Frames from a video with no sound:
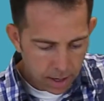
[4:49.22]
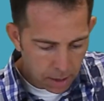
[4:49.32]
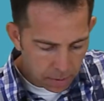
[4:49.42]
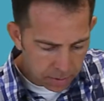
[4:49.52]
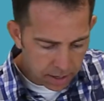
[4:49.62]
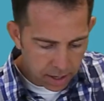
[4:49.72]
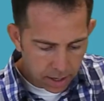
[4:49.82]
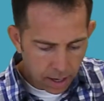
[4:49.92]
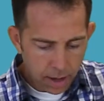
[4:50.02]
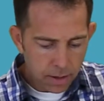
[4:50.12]
Now remember,
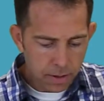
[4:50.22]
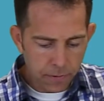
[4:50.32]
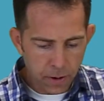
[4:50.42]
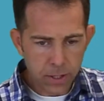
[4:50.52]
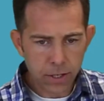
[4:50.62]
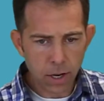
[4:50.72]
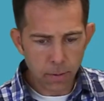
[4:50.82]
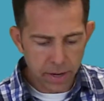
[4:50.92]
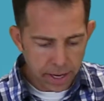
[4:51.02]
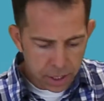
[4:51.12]
the first
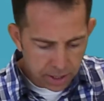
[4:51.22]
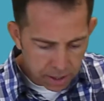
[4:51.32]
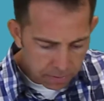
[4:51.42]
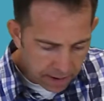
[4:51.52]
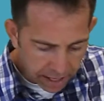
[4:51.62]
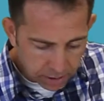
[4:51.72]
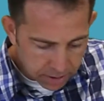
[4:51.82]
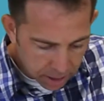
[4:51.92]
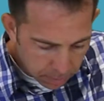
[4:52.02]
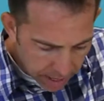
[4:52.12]
term in each linear factor
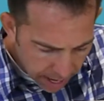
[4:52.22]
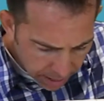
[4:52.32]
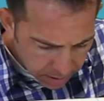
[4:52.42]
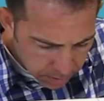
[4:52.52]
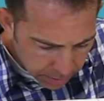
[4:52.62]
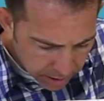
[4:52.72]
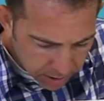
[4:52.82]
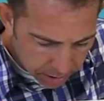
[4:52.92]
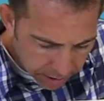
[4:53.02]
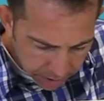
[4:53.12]
is going to be x
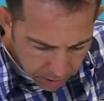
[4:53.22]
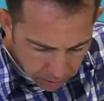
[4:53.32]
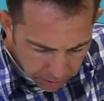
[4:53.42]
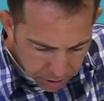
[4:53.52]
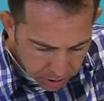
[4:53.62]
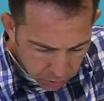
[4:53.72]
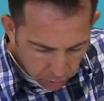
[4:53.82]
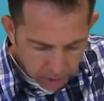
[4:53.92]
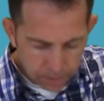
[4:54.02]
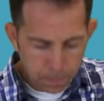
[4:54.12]
because our leading coefficient is
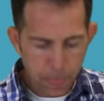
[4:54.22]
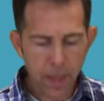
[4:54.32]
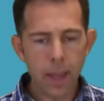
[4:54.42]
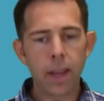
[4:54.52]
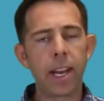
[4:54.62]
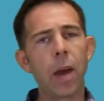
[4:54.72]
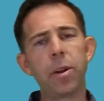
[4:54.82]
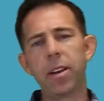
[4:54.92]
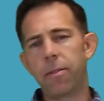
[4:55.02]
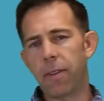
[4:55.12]
1. Now
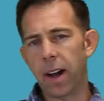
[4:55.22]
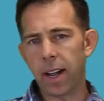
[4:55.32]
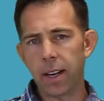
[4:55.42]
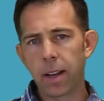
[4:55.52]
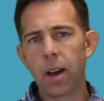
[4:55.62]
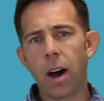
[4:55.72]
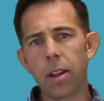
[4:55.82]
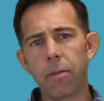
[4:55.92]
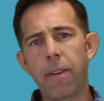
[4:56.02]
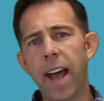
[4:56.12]
we need to find
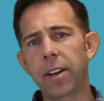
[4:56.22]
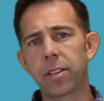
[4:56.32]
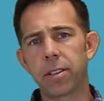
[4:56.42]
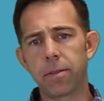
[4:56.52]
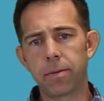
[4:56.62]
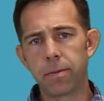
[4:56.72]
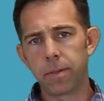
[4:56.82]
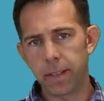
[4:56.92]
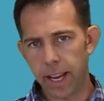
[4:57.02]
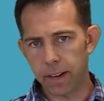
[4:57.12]
all the factors of
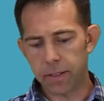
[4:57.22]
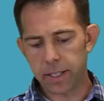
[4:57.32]
negative